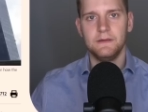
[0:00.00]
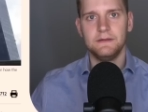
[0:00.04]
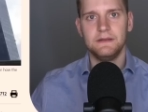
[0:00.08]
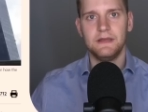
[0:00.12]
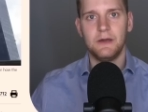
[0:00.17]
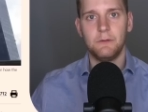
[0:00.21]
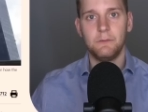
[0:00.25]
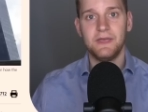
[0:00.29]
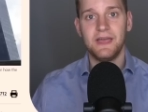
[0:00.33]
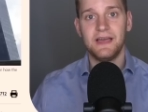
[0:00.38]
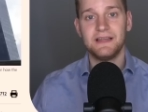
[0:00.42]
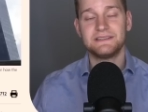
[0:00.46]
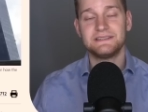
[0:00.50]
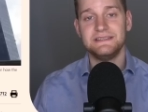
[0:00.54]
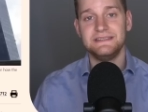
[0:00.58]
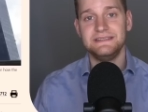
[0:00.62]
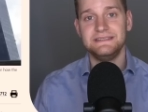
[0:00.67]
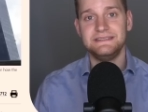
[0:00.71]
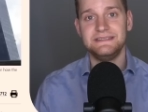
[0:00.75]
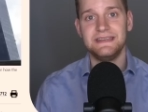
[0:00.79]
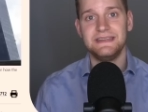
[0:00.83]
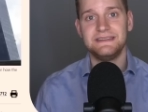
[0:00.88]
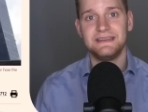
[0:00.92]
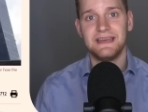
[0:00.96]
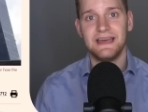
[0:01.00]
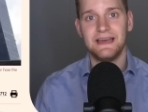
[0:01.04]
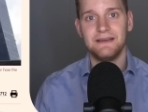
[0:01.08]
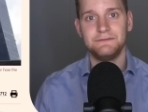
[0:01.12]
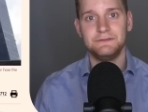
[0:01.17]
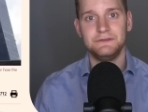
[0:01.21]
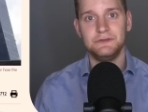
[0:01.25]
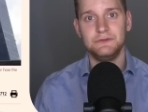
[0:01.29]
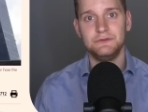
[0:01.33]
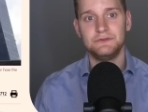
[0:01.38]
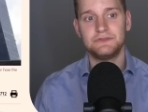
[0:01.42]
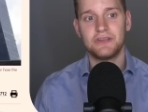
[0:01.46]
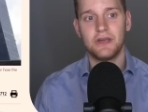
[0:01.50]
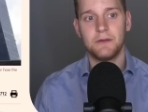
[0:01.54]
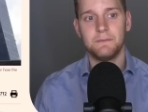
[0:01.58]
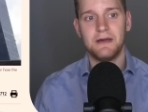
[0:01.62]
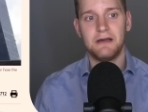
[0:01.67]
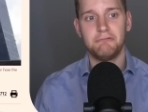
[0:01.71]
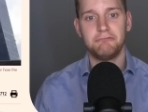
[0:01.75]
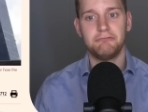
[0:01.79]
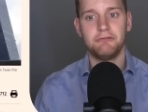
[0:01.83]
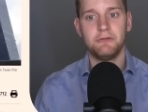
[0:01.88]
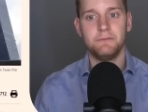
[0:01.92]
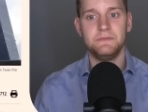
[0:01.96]
Now, we actually did have news come
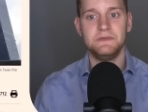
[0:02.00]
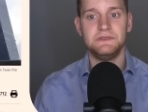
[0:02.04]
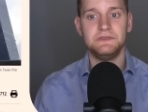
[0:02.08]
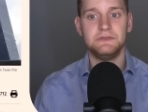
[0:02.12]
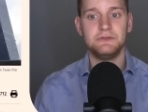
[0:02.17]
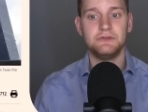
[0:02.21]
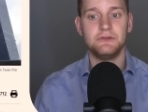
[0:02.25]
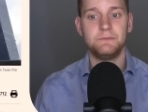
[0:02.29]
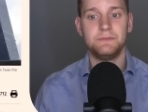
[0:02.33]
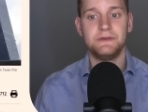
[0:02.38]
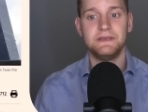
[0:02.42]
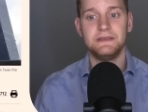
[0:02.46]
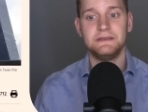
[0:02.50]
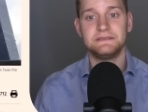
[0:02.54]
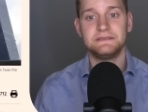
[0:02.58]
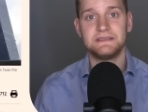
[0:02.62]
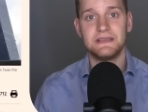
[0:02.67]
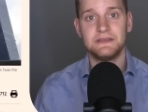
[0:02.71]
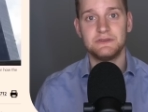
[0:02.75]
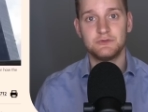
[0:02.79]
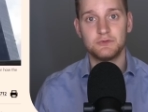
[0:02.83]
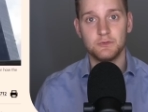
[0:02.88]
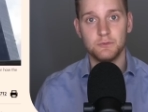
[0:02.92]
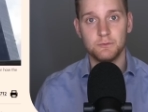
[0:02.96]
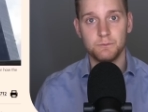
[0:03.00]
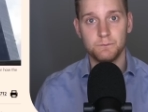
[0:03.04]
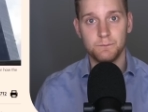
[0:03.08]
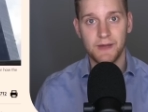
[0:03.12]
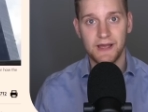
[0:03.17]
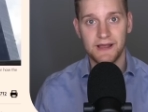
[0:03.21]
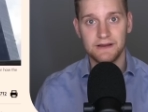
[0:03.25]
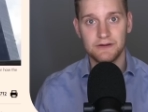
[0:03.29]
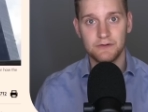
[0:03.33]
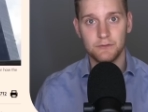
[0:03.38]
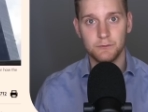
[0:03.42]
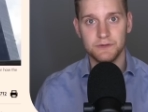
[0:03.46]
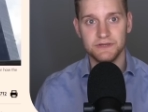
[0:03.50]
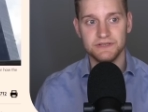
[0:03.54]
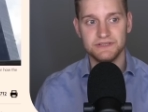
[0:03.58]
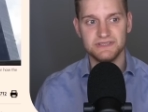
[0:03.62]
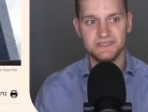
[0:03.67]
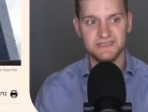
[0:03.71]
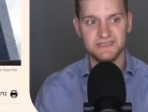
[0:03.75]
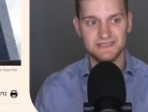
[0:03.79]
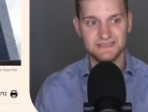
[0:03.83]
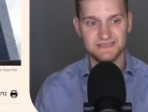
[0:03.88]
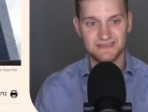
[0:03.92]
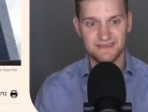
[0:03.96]
out from the European Central Bank,
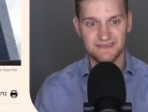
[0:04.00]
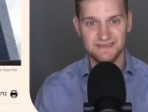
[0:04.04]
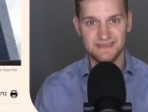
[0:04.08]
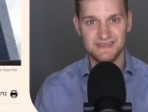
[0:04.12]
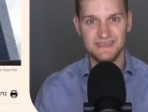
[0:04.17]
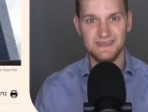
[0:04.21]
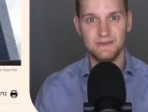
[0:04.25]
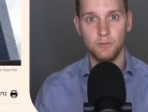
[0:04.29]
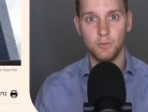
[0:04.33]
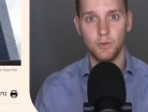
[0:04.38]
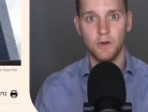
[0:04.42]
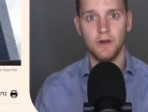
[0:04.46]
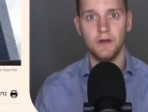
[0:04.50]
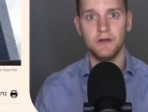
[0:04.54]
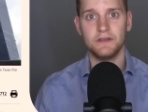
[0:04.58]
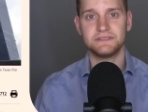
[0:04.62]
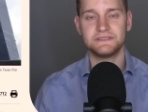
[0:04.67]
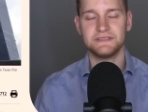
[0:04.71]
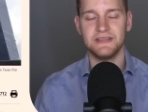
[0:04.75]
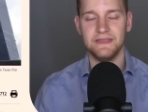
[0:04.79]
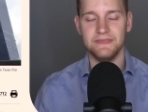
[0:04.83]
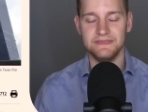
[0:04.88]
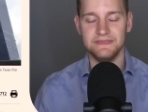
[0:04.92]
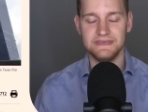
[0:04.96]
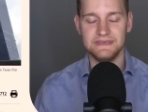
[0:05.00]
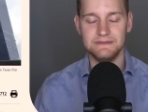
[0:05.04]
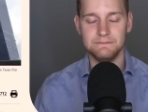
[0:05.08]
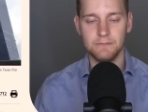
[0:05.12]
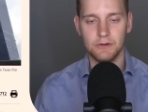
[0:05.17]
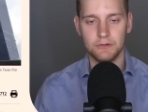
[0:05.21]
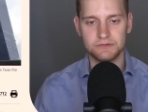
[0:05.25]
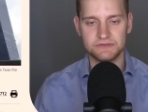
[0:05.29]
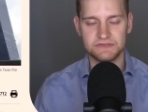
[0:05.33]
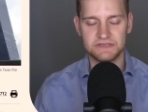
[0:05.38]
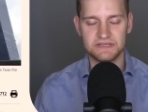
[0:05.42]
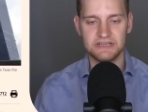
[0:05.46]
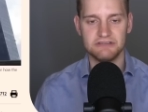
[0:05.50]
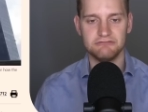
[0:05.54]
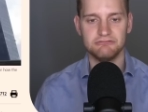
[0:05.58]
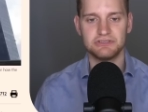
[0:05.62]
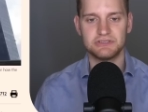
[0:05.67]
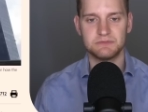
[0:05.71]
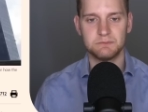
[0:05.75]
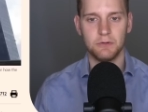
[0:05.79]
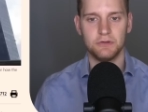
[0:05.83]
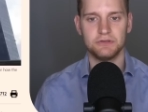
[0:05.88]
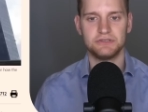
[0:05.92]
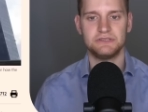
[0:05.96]
which is the worst and the most
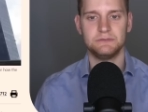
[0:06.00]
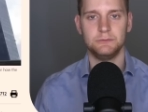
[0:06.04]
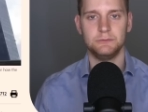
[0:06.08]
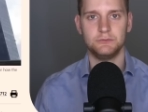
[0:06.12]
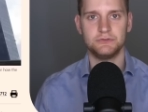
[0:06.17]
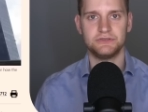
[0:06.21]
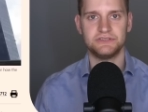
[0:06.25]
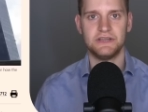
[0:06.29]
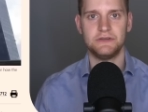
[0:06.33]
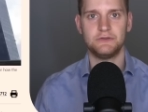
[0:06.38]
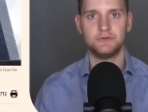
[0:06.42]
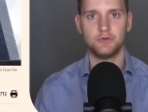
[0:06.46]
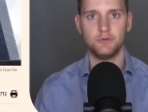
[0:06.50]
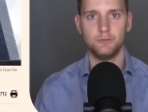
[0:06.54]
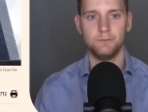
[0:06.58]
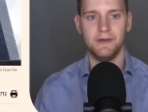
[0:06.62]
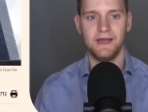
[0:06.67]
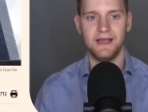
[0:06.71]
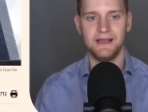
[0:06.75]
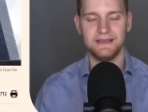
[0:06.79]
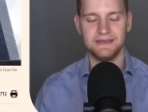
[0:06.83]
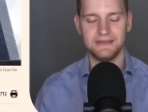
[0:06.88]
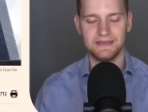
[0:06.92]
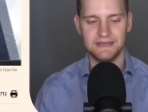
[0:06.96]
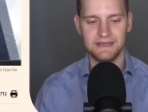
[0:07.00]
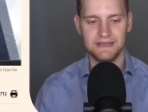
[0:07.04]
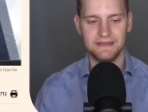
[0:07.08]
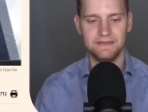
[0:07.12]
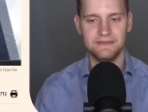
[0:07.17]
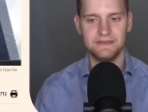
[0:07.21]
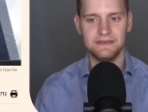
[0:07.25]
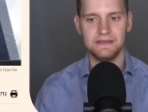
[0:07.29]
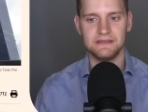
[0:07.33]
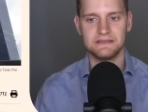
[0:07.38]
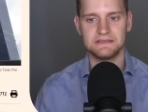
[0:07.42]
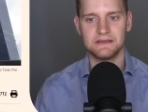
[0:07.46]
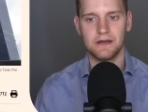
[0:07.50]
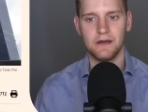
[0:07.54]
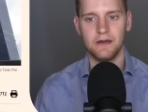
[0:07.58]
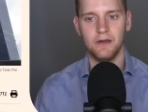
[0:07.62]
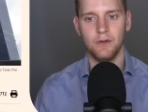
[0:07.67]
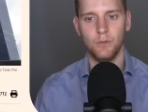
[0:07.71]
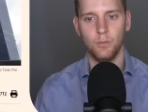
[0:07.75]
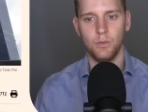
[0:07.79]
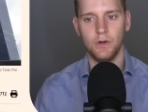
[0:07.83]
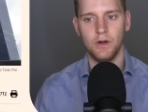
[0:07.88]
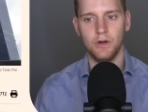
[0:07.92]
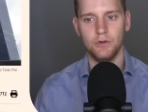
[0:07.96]
irresponsible central bank in the
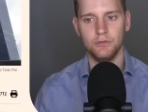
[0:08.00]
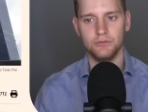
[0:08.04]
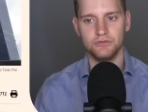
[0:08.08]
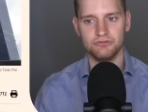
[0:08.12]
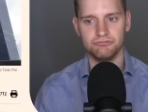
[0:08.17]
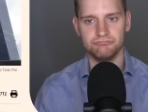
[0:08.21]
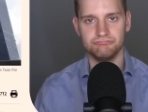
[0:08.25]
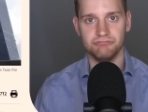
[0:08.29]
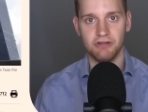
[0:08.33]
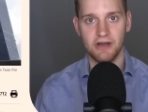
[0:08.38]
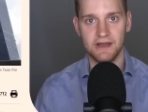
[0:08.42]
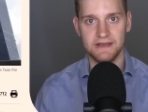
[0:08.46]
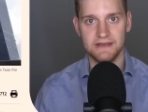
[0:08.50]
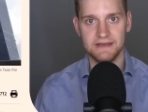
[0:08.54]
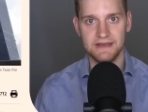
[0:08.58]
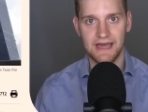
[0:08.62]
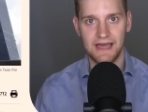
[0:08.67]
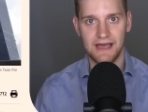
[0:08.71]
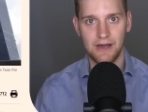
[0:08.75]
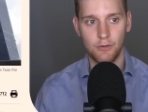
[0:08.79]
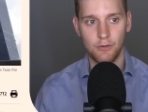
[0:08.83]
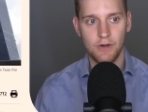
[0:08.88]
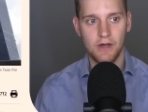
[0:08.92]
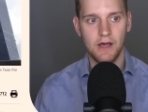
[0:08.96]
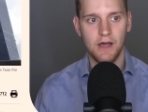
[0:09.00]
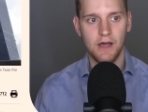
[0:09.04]
entire world right now,